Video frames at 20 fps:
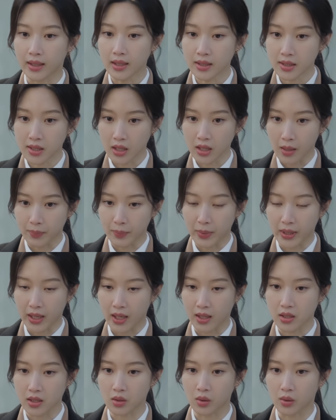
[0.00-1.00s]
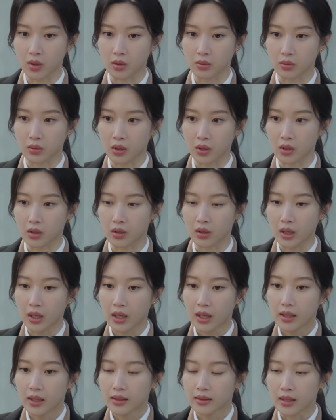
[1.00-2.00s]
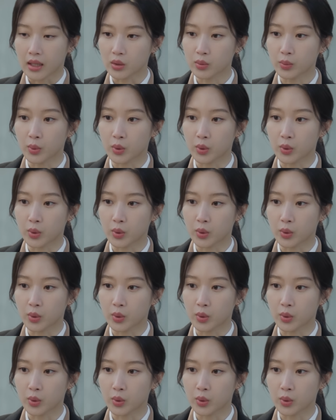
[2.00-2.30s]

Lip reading: felt her action overstepped some boundaries.